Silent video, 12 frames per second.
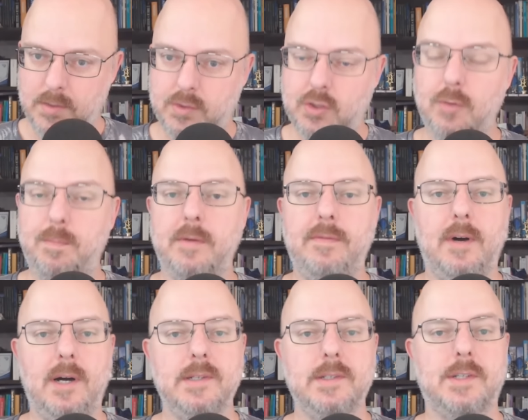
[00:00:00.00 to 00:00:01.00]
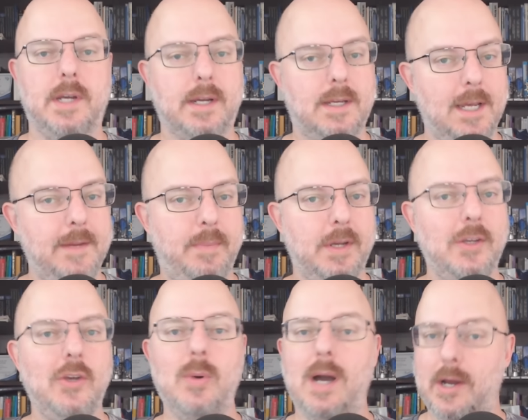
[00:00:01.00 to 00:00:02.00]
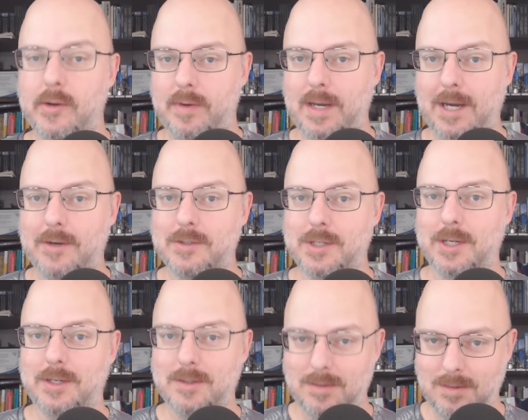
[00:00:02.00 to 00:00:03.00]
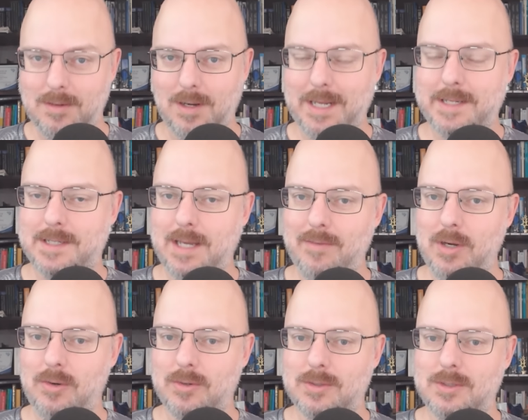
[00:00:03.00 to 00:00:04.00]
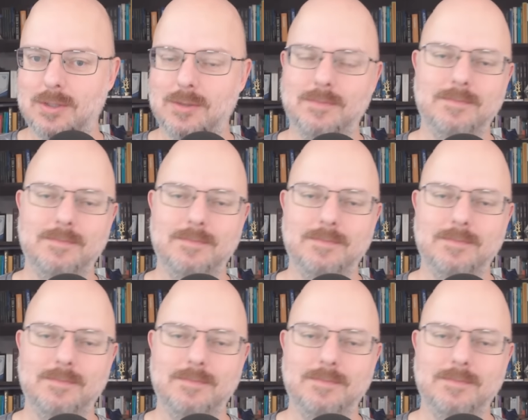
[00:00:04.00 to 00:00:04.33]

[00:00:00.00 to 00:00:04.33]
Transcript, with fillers: Super funds are keeping you out of housing. Let's have a look.